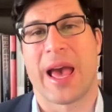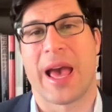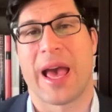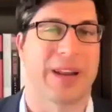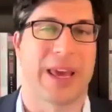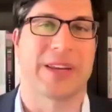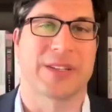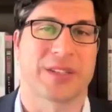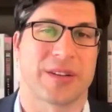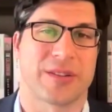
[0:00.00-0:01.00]
new
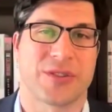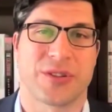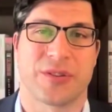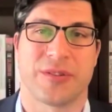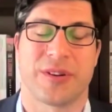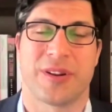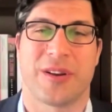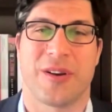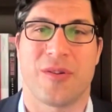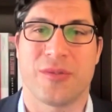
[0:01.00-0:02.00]
regulation should
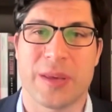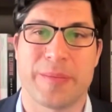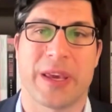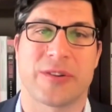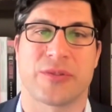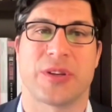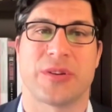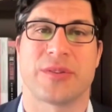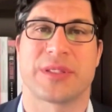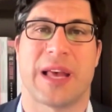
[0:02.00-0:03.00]
only be
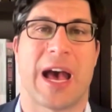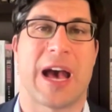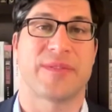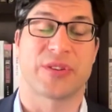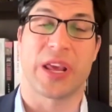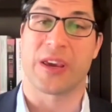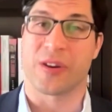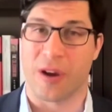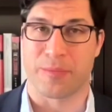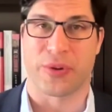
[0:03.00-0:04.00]
introduced after a
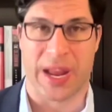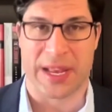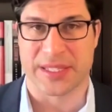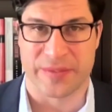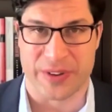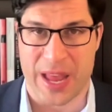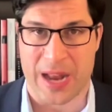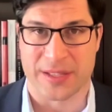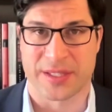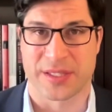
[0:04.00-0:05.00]
comprehensive
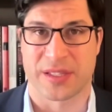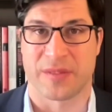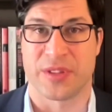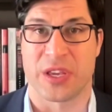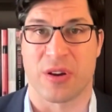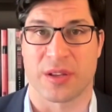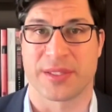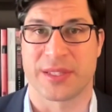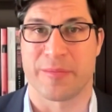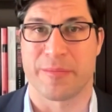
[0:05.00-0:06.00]
analysis of the
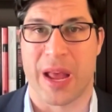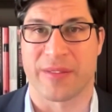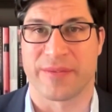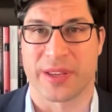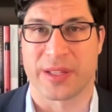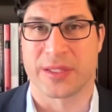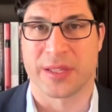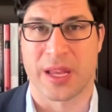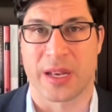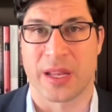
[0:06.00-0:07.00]
costs and benefits.
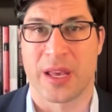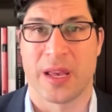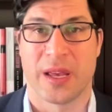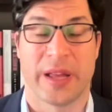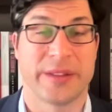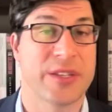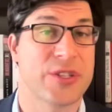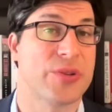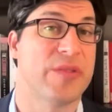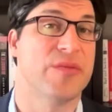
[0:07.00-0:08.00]
And this
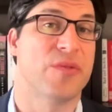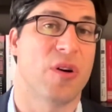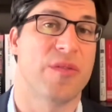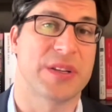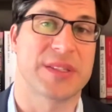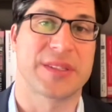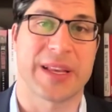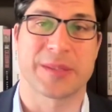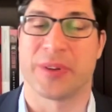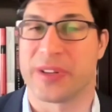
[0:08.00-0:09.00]
should involve an
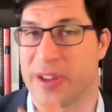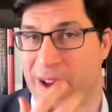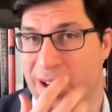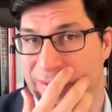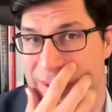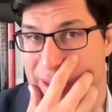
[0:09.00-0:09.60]
assessment of